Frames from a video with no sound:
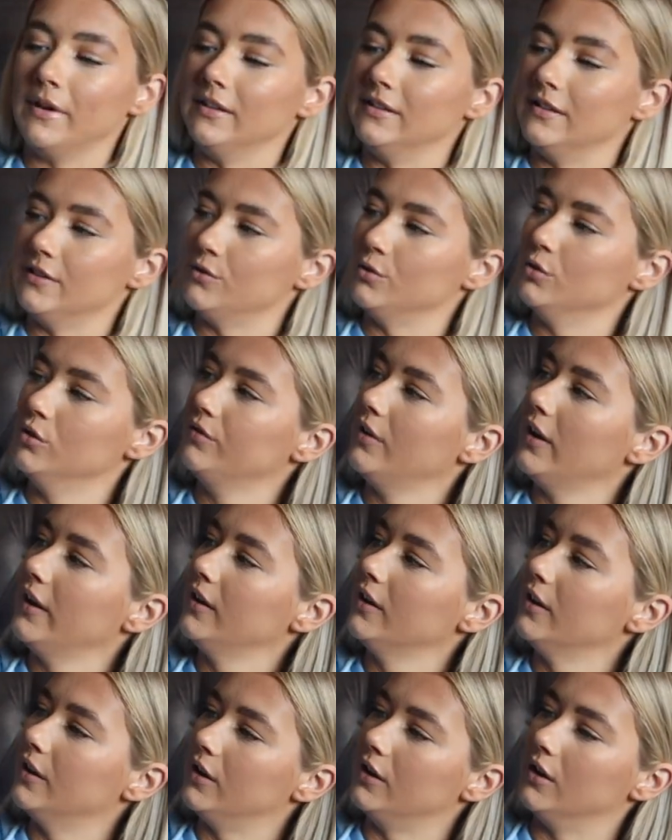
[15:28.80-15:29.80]
because it's sort of
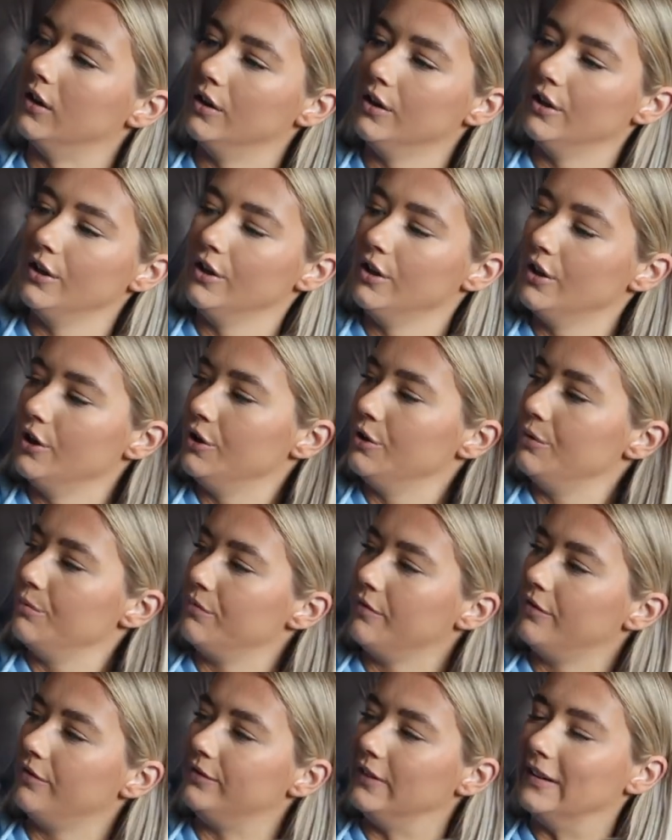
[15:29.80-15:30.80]
like a
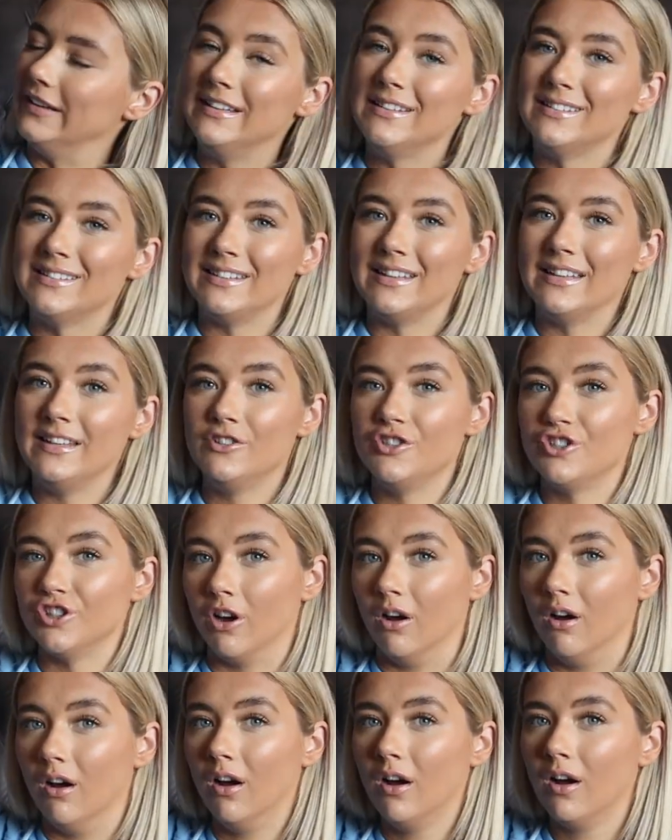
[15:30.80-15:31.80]
fleecy
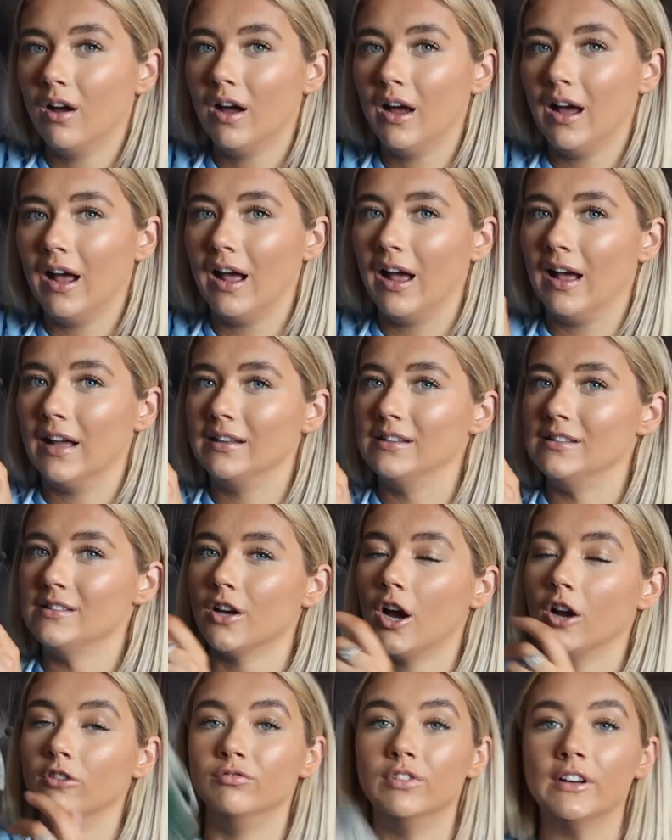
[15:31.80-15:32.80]
shirt,
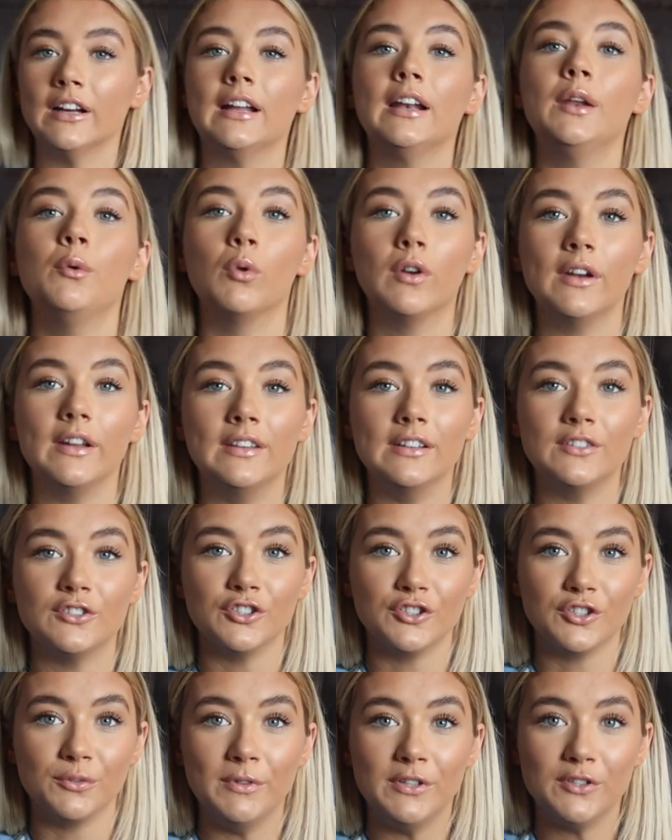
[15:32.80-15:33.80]
and I really wanted this
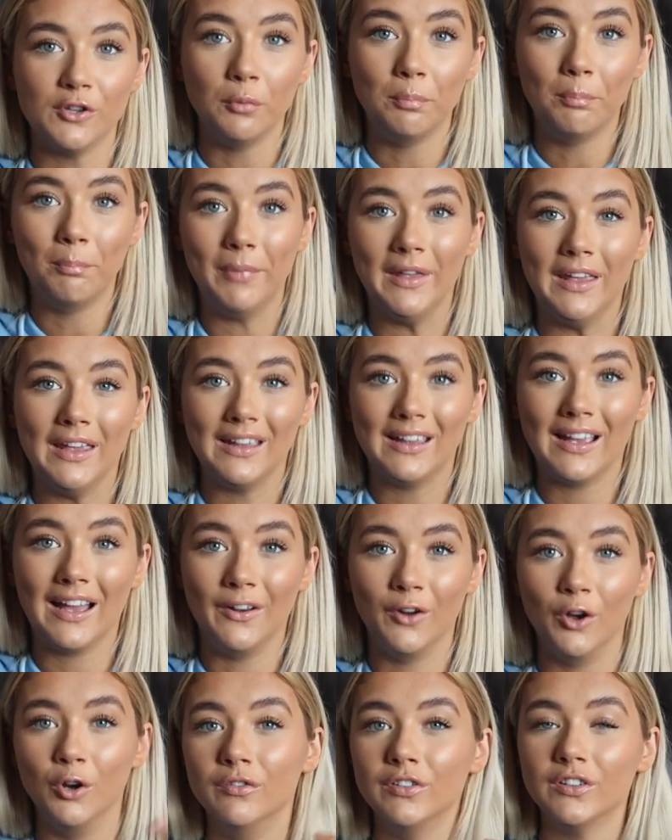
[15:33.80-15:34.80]
just to be so big
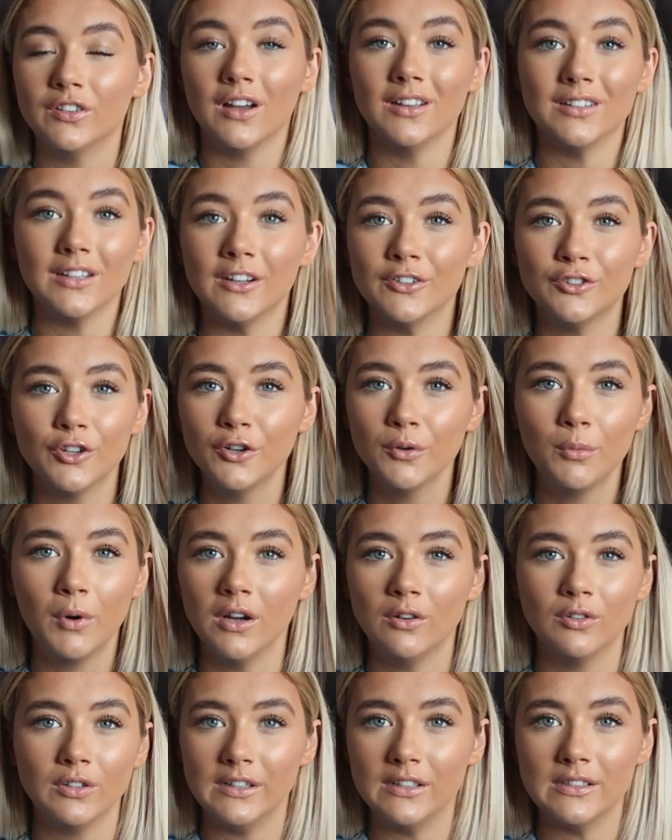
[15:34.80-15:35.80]
and oversized, and I don't know
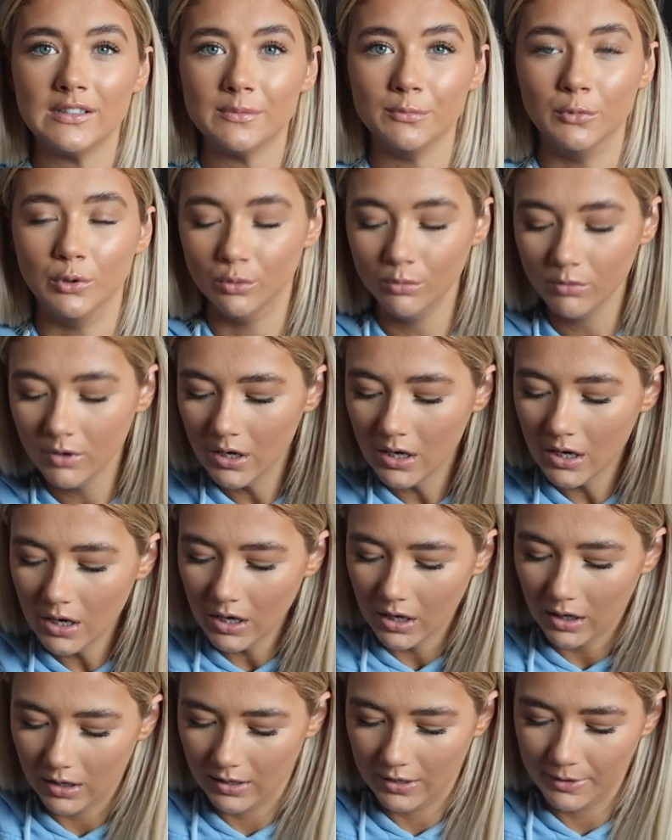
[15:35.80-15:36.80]
why I got it in a small.
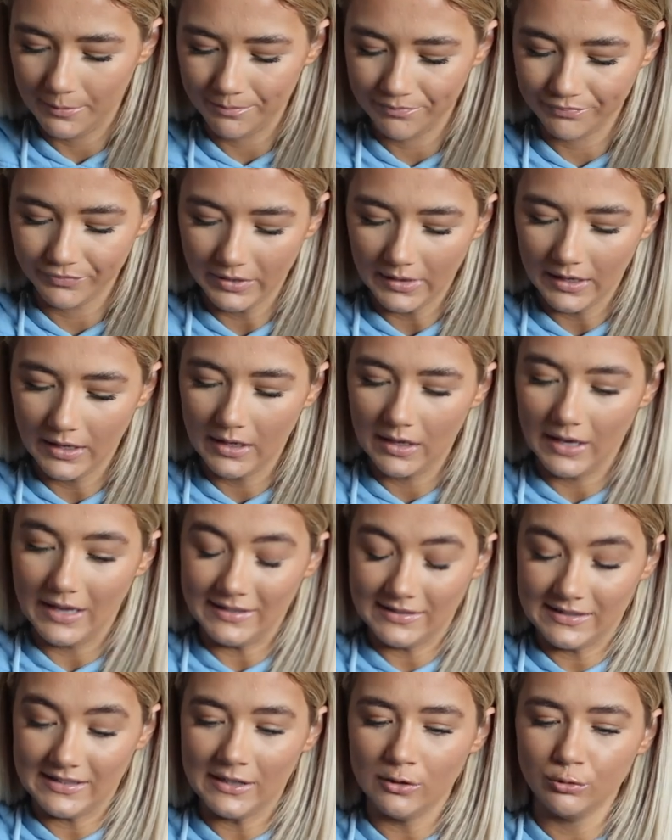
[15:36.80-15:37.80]

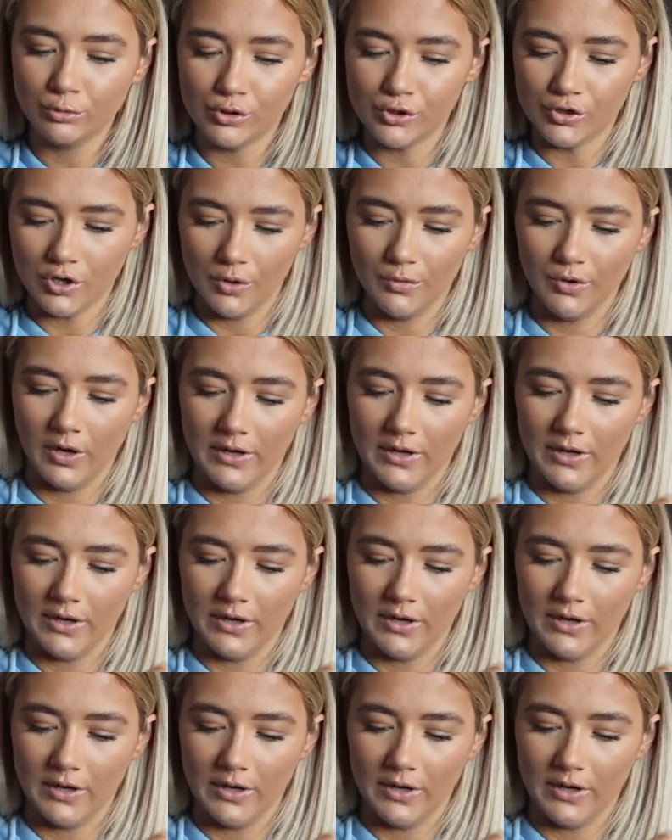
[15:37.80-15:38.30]
It's still so